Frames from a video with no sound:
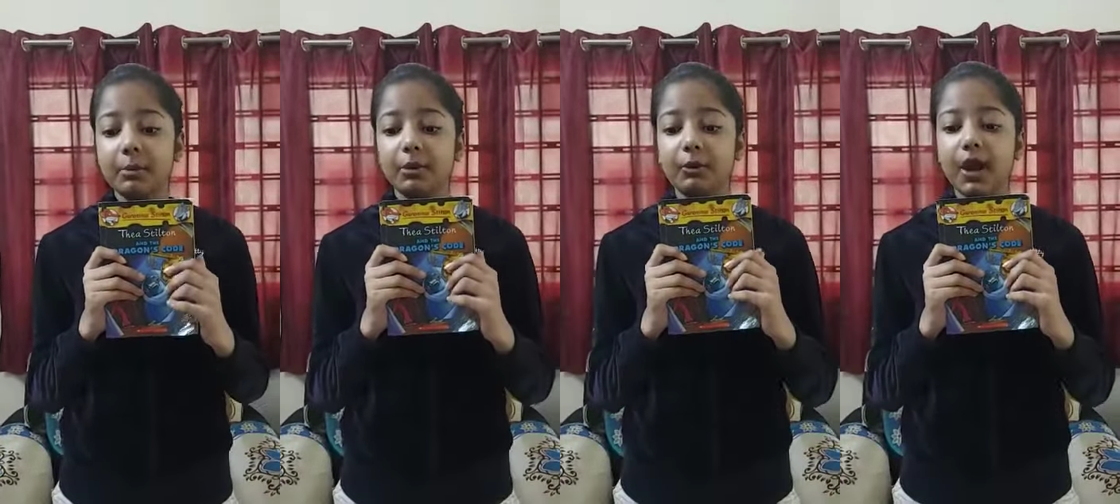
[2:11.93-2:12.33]

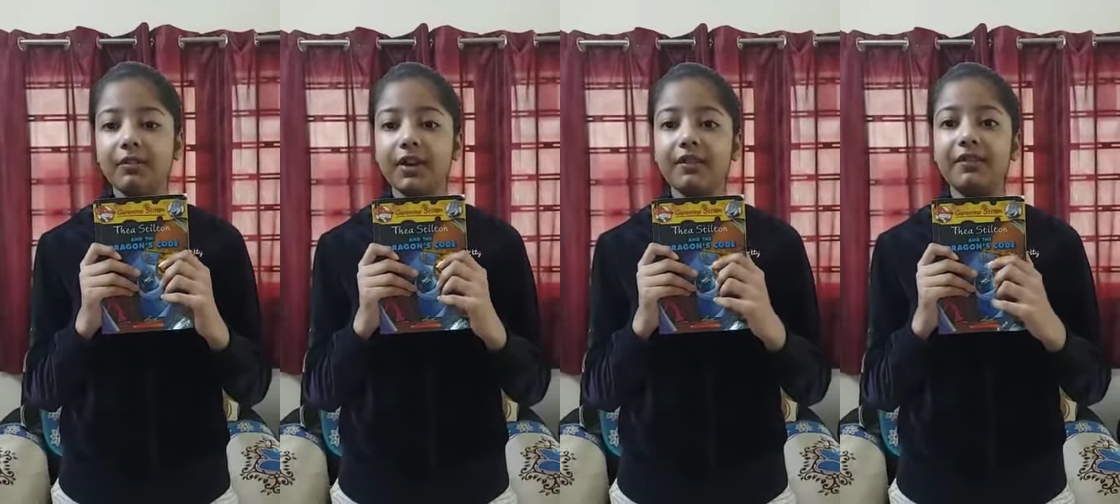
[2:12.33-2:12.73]
But
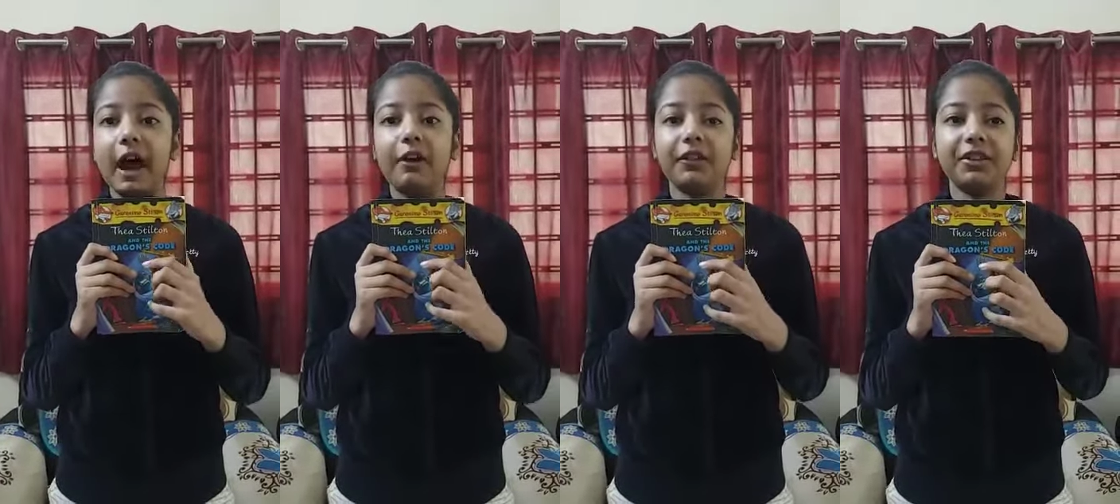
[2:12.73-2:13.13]
when we
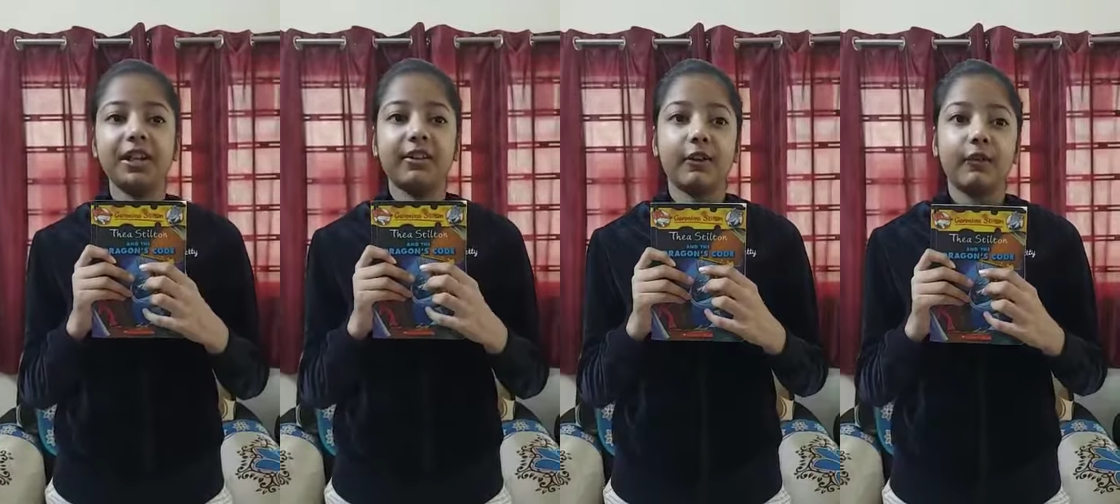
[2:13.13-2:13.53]
found the
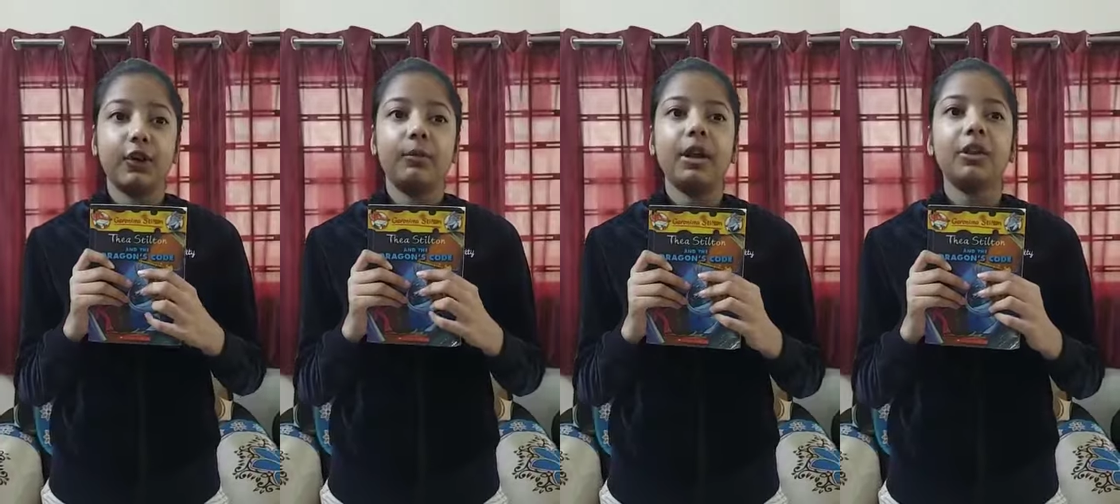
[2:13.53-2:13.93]
secret
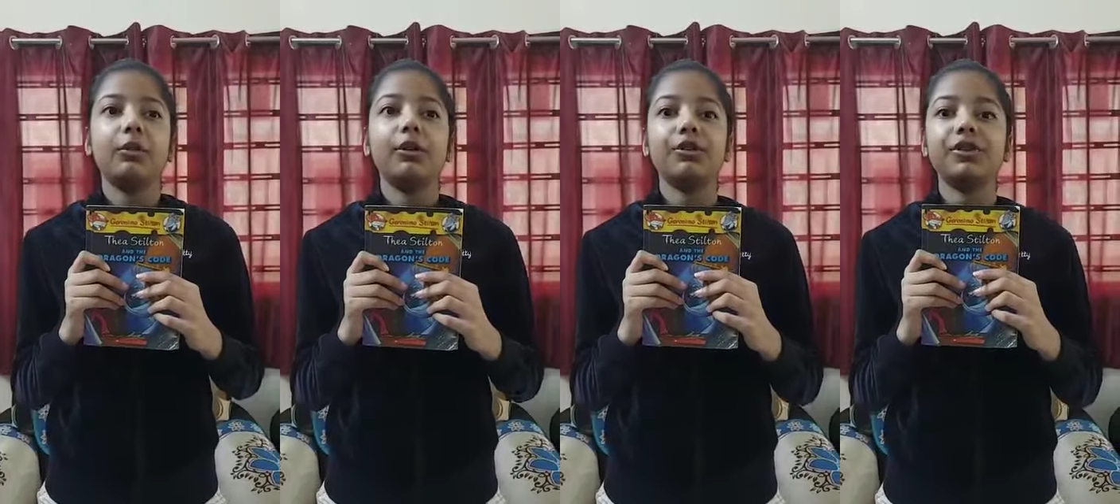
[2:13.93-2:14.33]
room, it
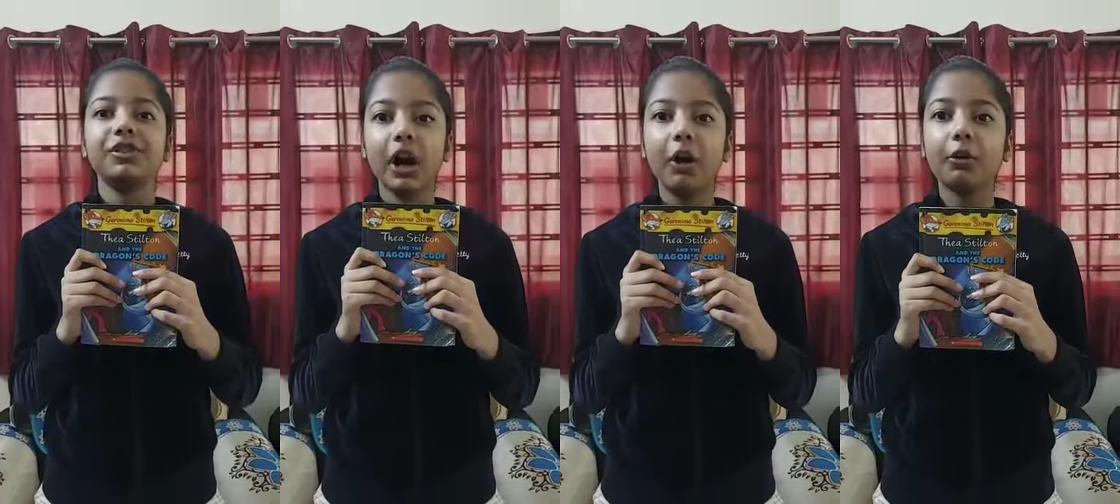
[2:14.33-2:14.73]
was
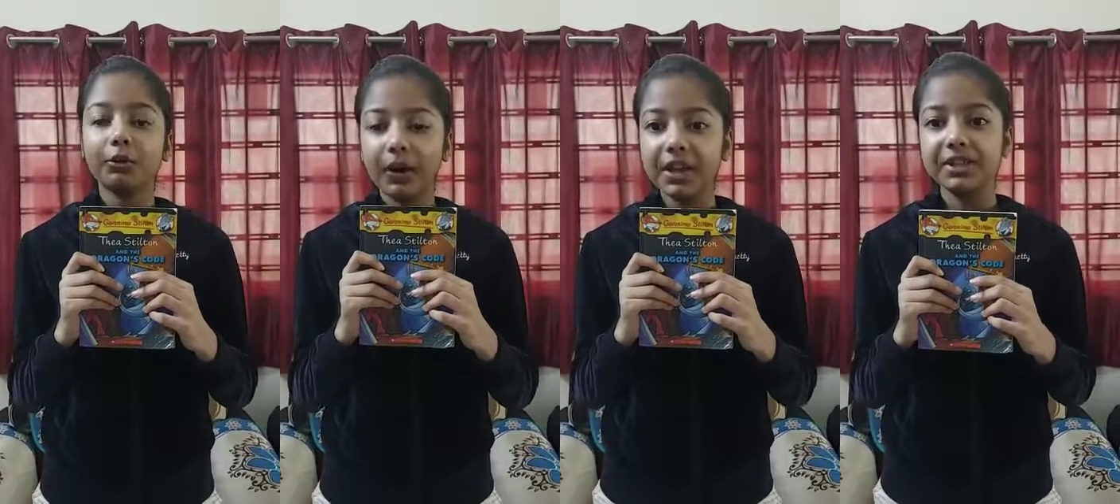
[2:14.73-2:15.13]
so
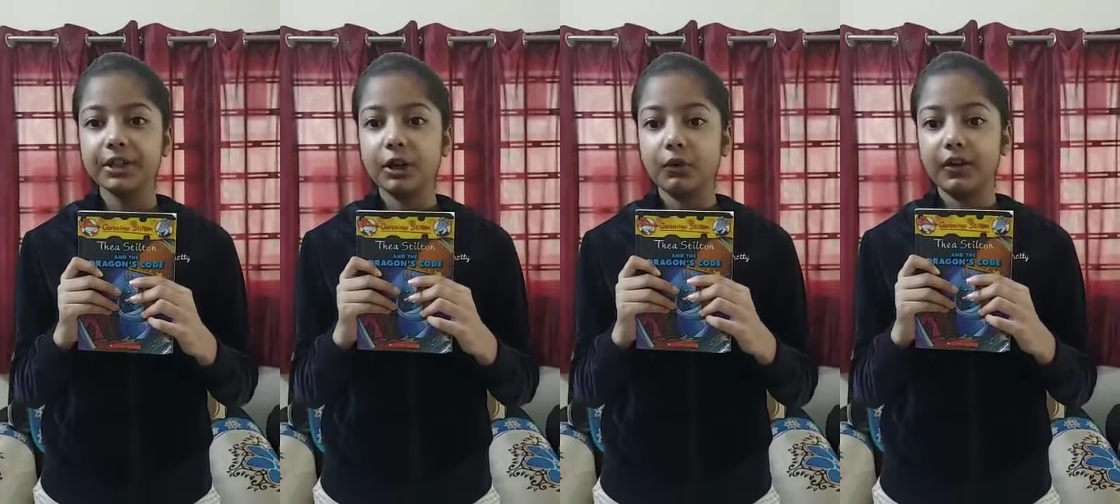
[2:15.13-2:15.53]

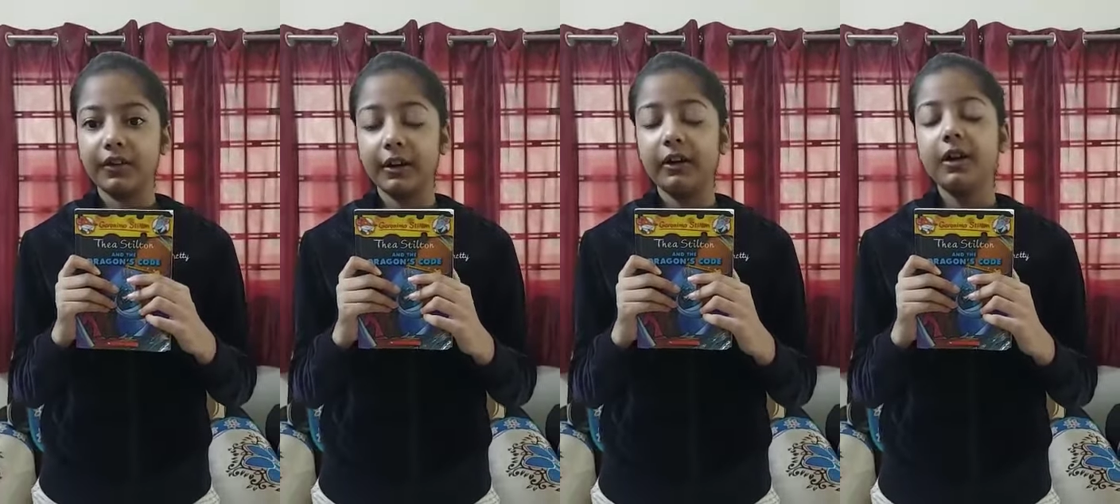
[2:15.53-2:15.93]
crazy over
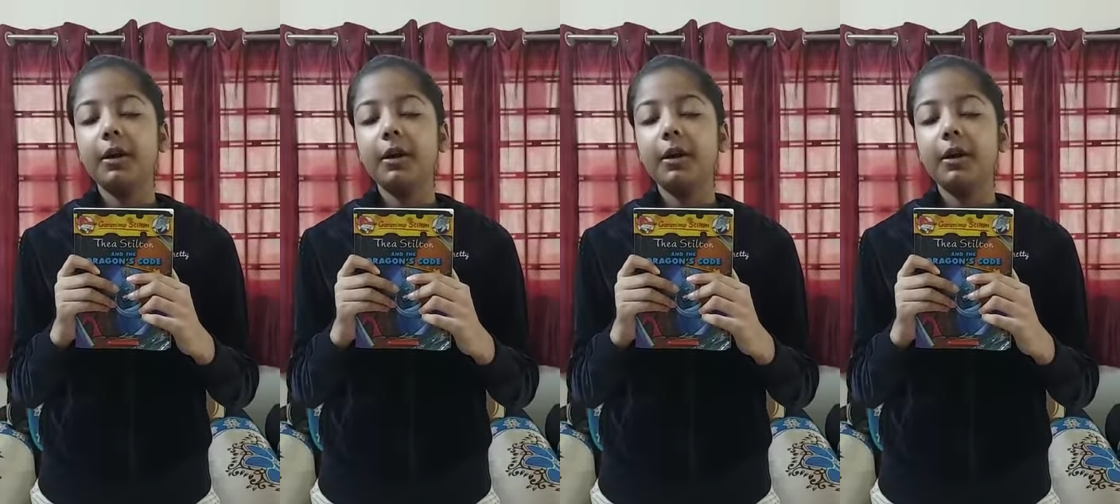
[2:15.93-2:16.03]
there.